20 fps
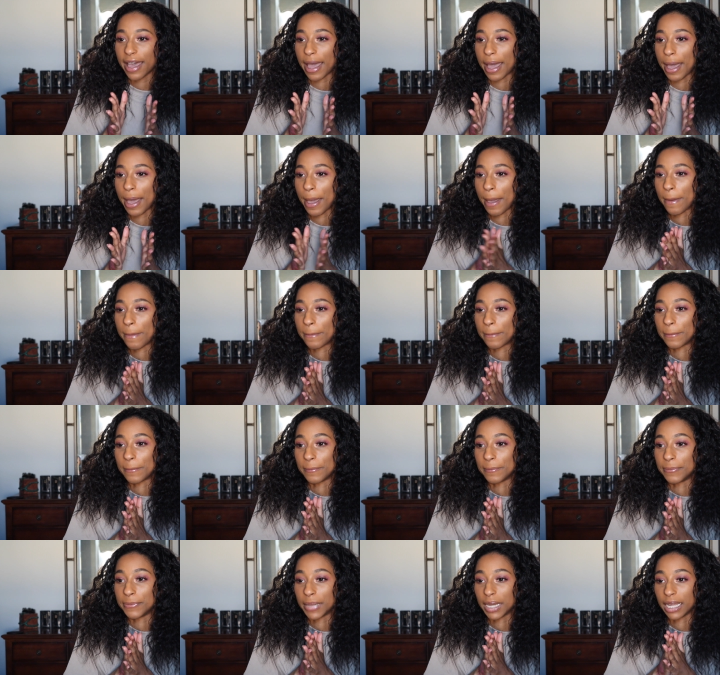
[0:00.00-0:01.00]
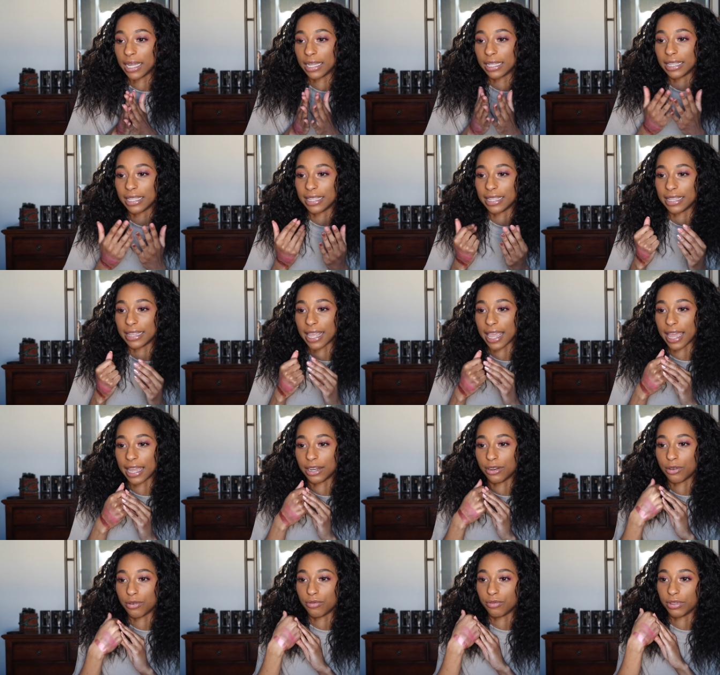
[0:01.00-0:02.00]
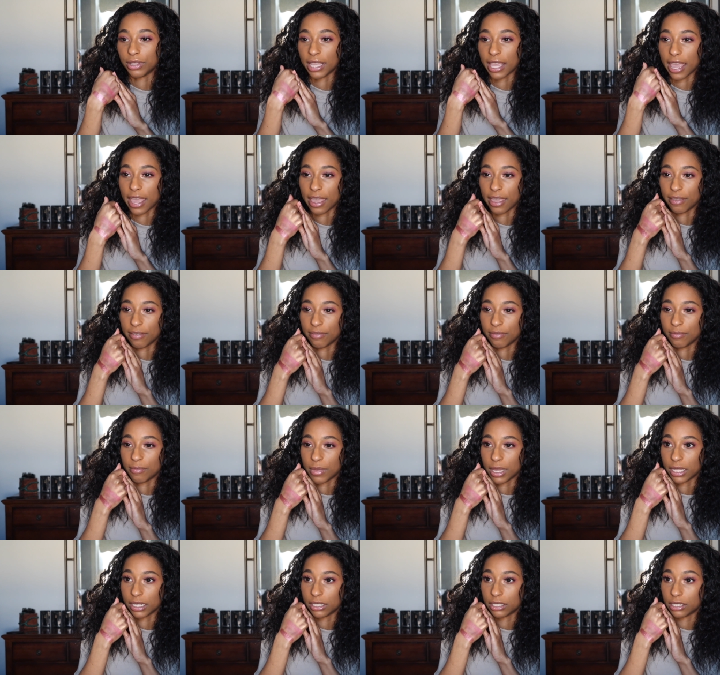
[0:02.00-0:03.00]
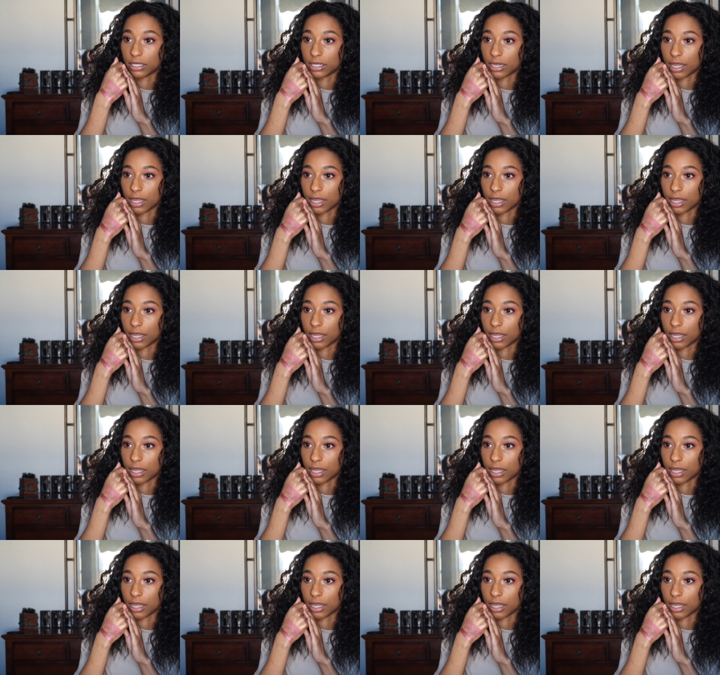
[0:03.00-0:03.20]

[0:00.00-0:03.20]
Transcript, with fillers: Um, but other than that, I don't really have much